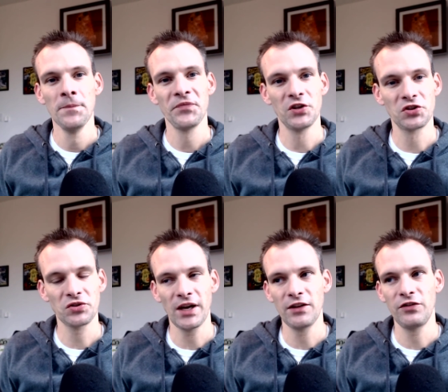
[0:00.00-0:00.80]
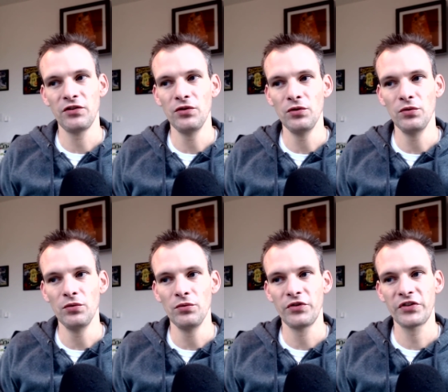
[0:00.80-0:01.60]
to try
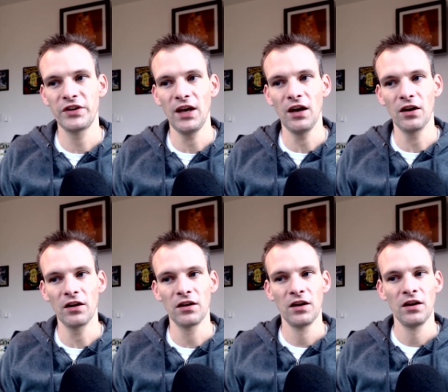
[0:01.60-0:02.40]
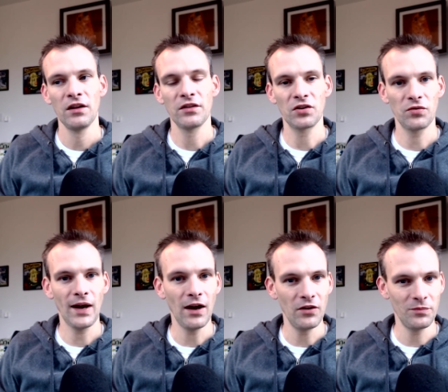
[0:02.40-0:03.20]
to scare the
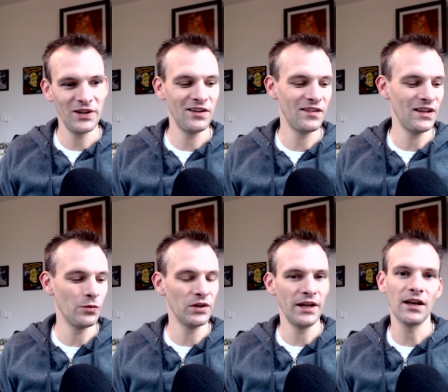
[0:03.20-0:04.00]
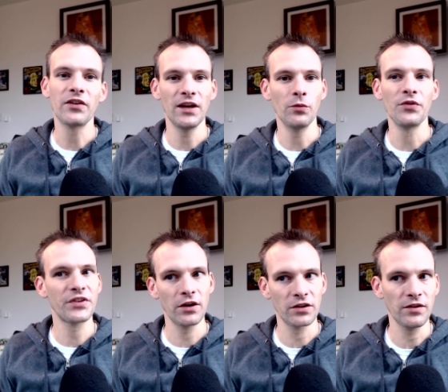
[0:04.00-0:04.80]
crowd because they were like, okay, we'll
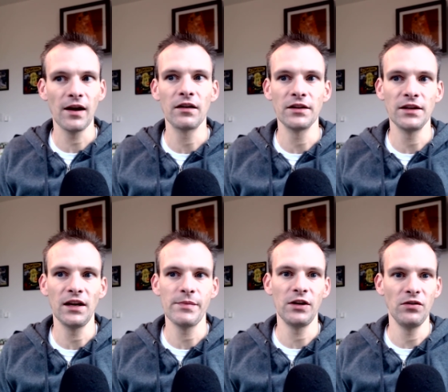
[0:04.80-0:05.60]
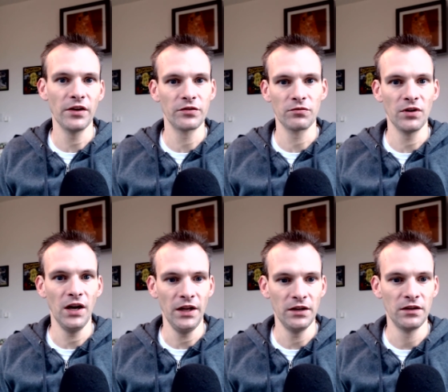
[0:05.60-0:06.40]
scare the crowd and then anybody who doesn't
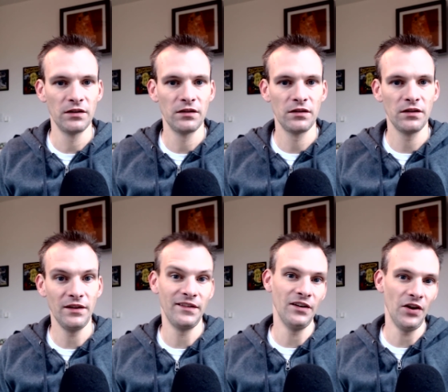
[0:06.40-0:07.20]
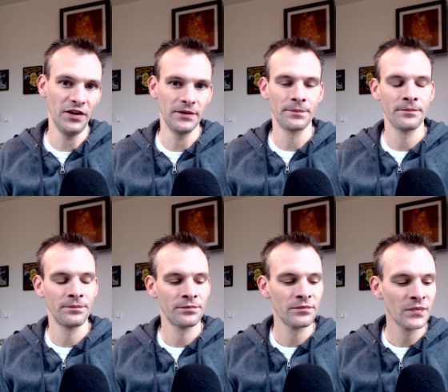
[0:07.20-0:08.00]
run is in on it.
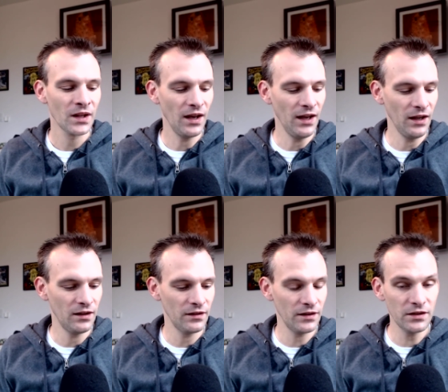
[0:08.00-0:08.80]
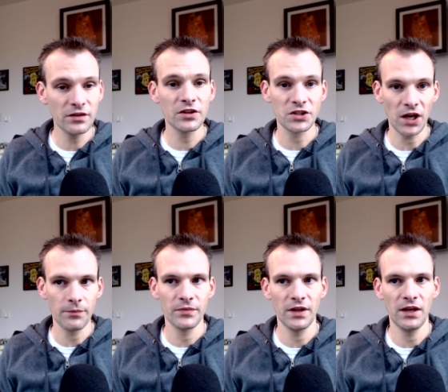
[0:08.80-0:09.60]
And they did a good
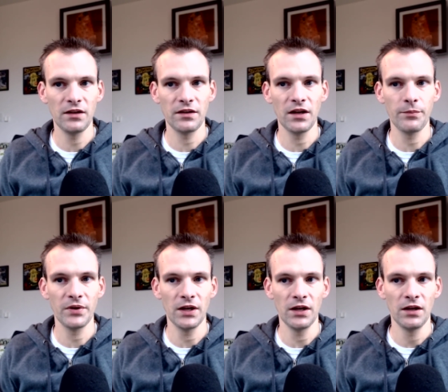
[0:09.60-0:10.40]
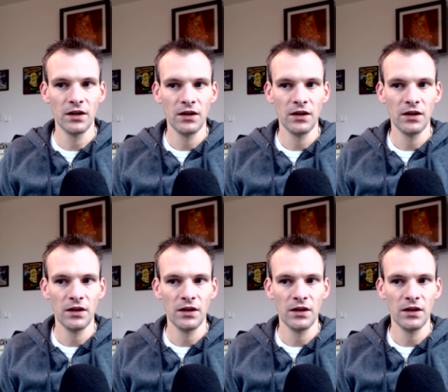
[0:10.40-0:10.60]
job. They ended up, uh,